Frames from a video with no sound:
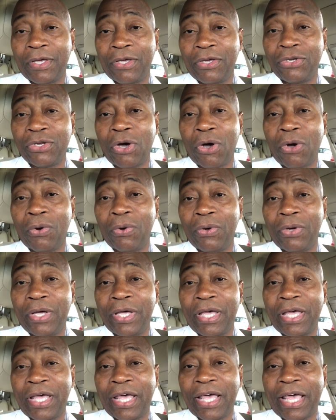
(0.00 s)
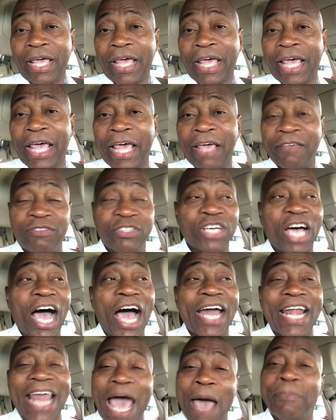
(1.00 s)
You know, if
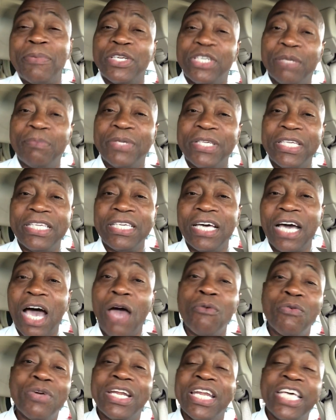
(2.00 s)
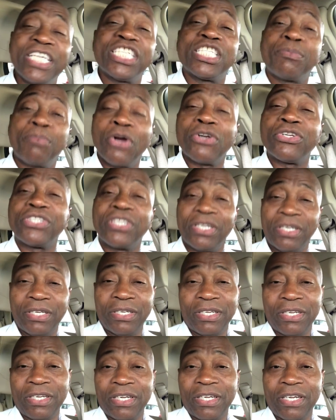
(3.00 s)
John happened to be a religious person,
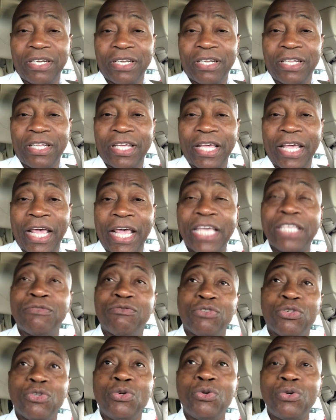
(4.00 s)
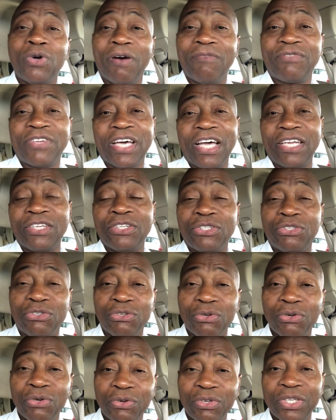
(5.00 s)
his view of telling the
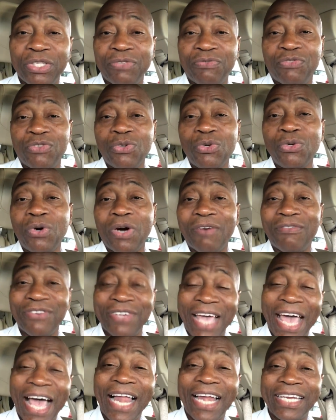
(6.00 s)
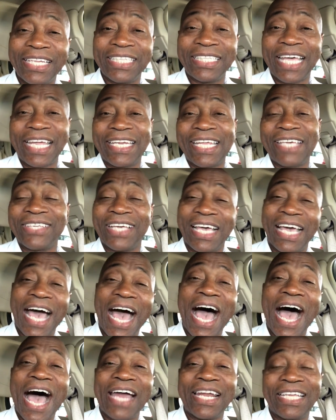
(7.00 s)
truth, his view of reality is that there's a
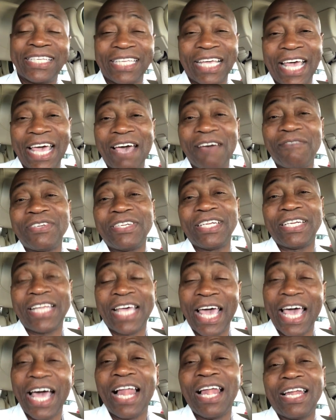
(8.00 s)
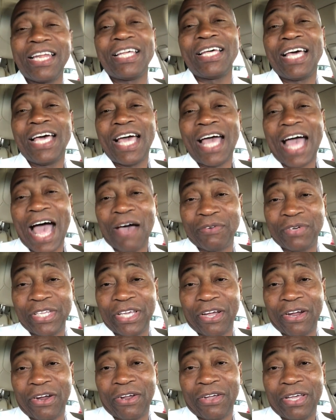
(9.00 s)
God, there's a heaven and hell out
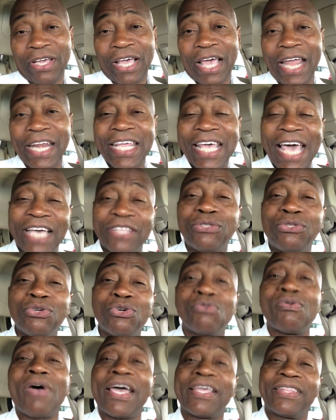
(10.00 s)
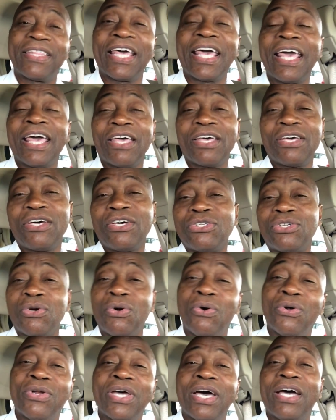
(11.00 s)
there, and he has to do the right thing to
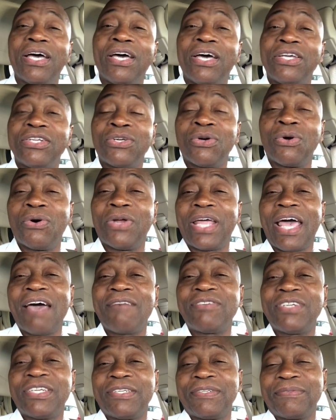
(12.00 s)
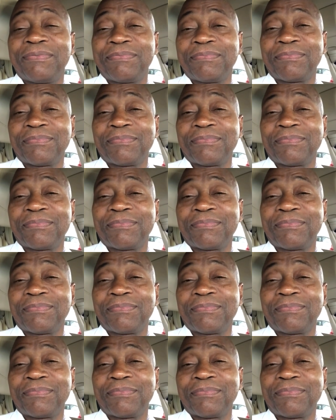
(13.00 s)
go to heaven.